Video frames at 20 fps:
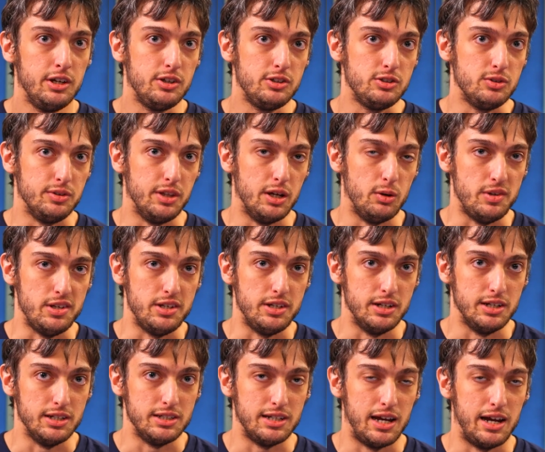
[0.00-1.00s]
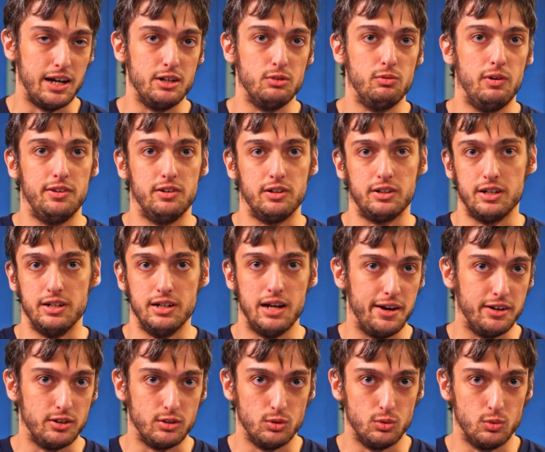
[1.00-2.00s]
so that we can assign rather
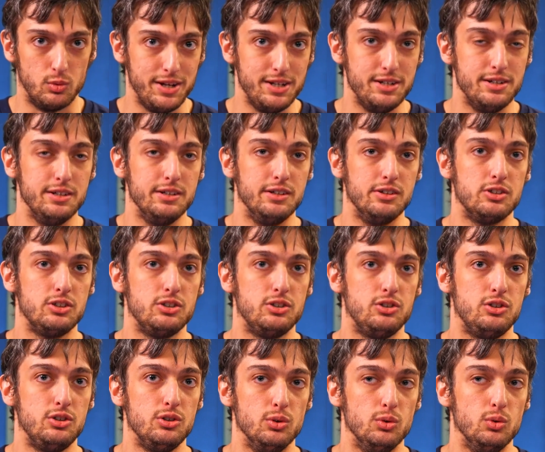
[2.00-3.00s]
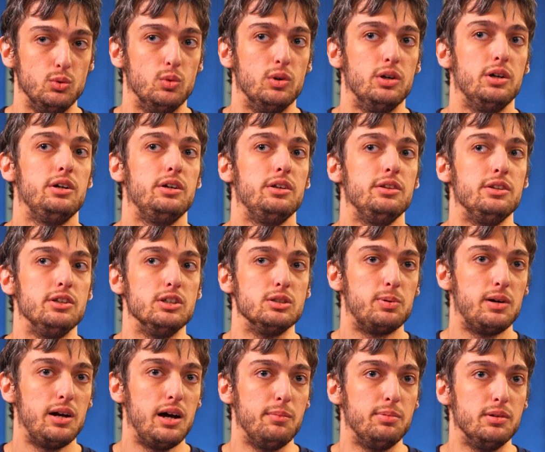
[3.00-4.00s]
canonical ratings to these
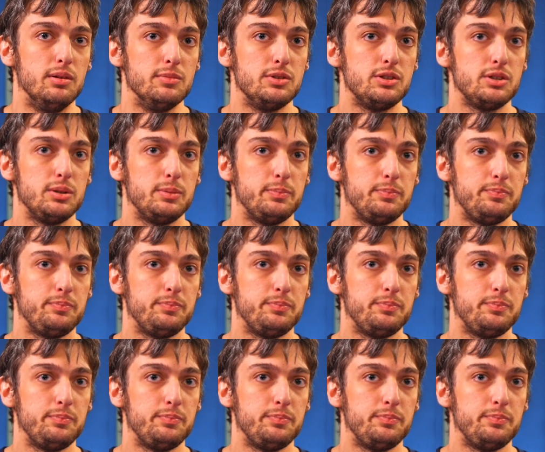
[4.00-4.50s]
problems.